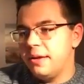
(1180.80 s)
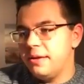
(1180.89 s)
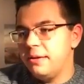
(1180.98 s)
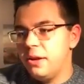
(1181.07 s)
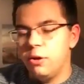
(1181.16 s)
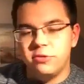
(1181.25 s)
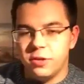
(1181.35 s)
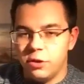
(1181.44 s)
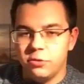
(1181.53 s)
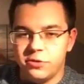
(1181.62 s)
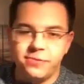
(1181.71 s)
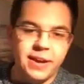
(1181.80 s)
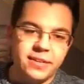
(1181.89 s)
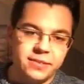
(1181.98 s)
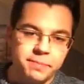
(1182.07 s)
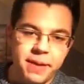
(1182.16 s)
loads and loads of
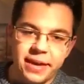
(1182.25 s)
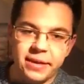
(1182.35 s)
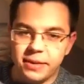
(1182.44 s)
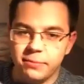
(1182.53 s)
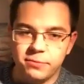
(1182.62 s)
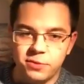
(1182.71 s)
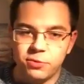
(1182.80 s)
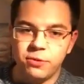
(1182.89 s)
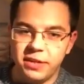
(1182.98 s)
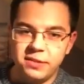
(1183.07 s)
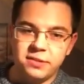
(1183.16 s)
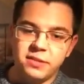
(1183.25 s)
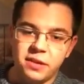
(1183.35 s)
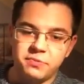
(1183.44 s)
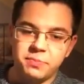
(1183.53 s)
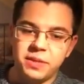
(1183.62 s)
fans are begging him to release
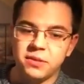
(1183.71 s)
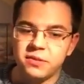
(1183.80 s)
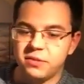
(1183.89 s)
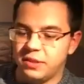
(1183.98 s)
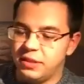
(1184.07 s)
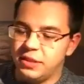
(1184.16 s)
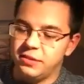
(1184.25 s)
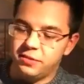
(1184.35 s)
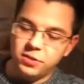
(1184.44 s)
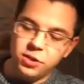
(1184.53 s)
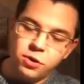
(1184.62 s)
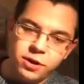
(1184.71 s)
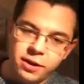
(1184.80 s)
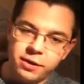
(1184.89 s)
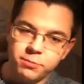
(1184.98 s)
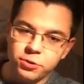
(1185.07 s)
stuff because he's,
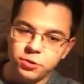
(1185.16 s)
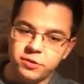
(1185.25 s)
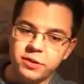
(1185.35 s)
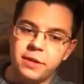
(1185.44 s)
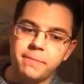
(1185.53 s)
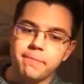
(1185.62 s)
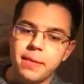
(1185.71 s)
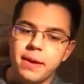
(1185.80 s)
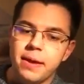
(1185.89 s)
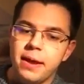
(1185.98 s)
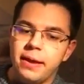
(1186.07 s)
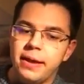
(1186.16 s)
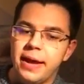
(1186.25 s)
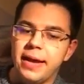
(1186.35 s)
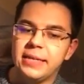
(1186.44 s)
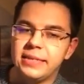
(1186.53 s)
a producer that